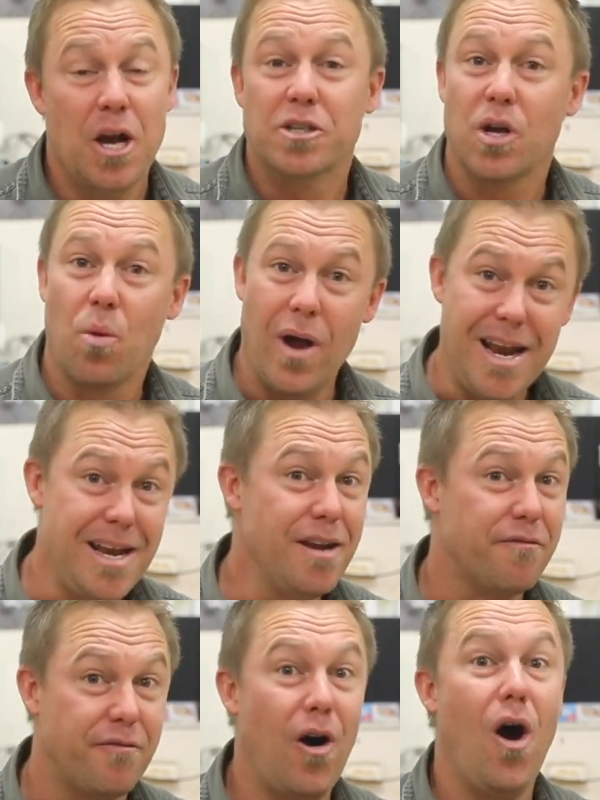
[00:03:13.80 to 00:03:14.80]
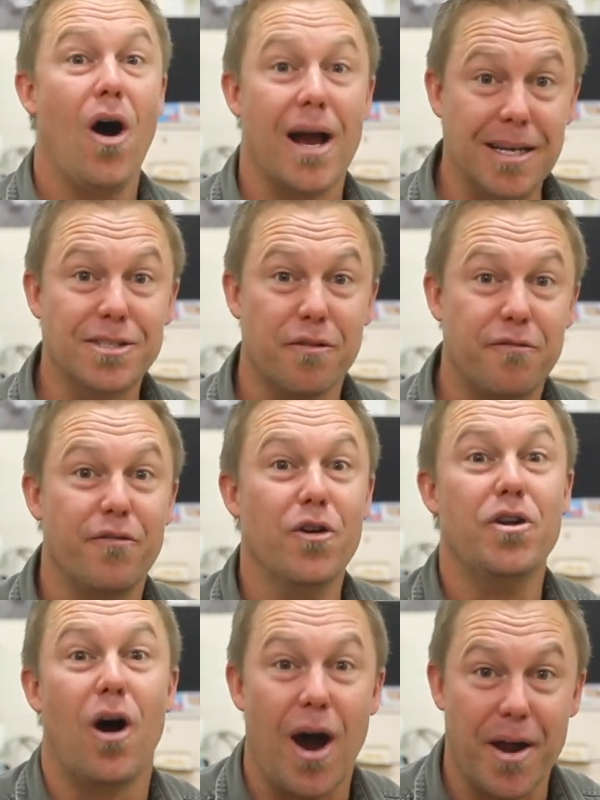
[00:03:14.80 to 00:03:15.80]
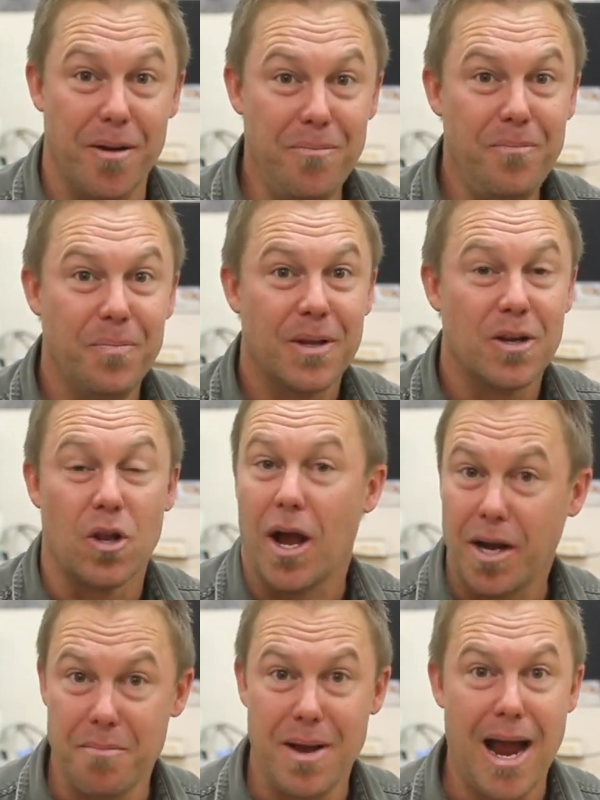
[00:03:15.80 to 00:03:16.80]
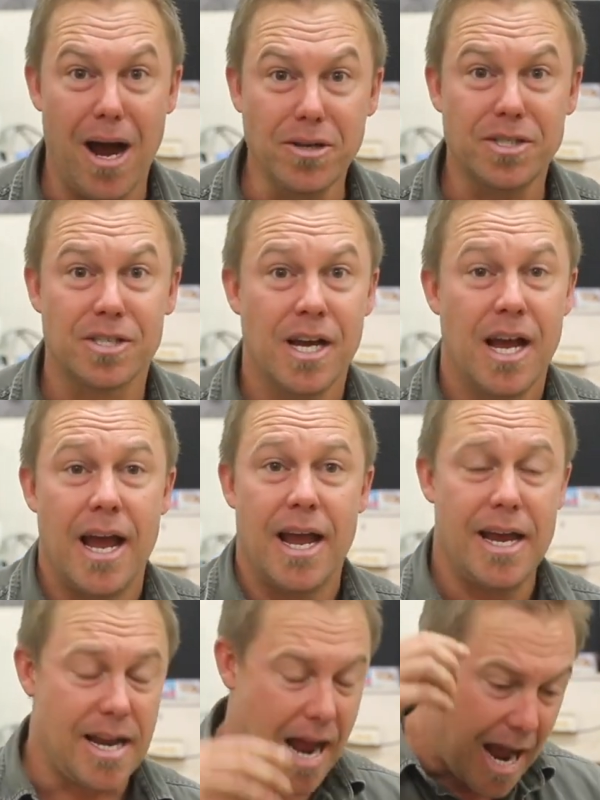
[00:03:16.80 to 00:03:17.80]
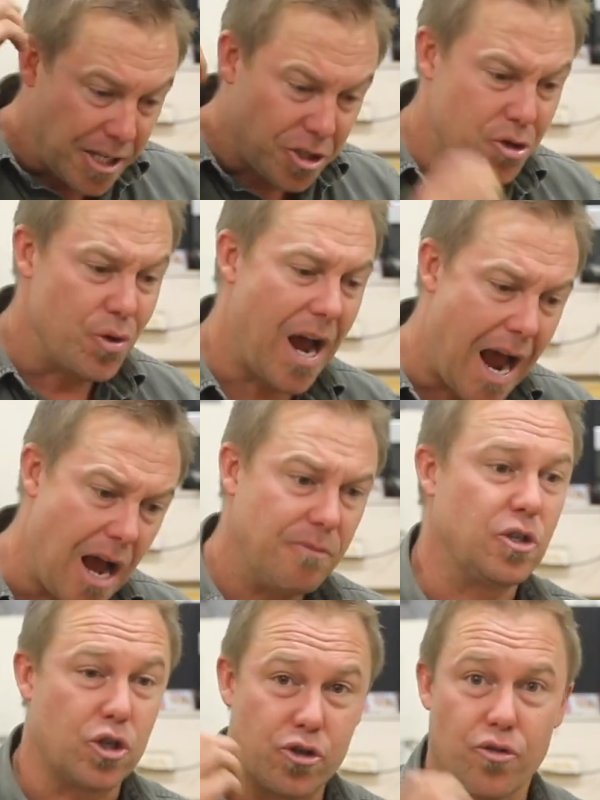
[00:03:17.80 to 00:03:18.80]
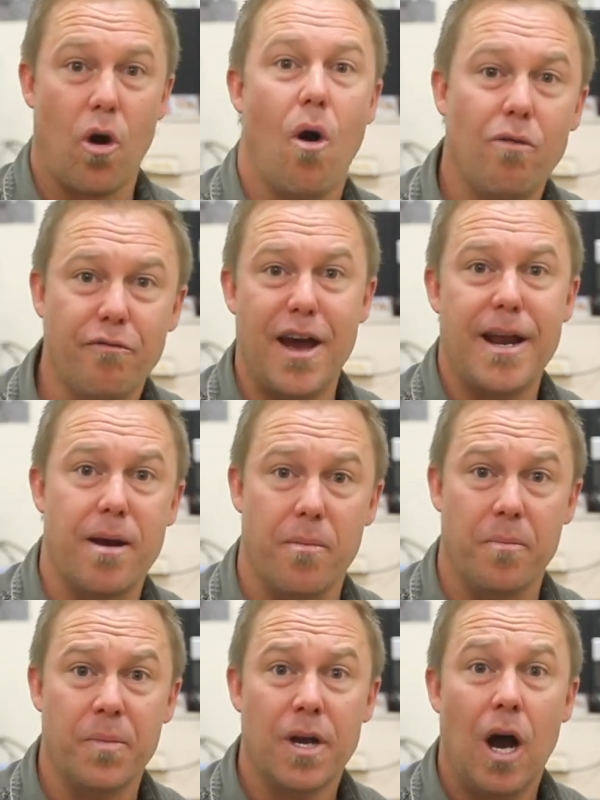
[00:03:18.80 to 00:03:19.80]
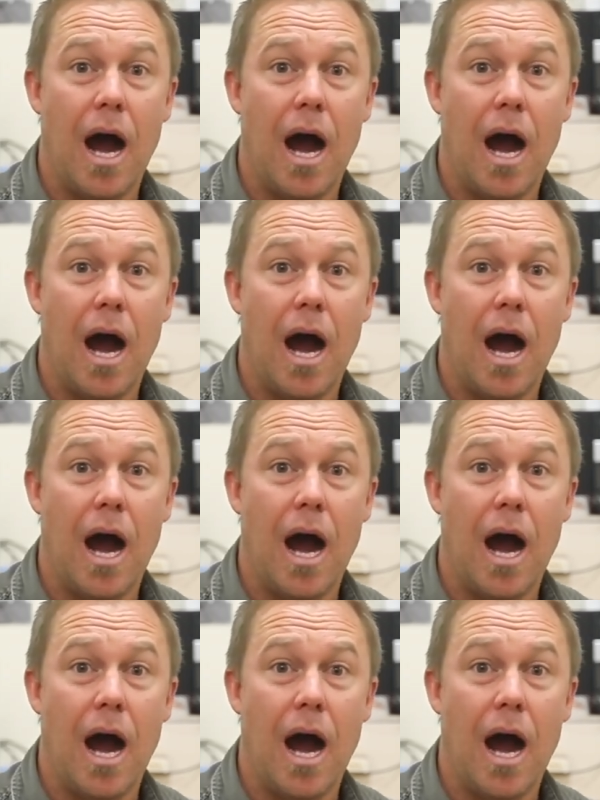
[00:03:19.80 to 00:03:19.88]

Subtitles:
So when it finds a food item, like a mouse, it has to have strong venom.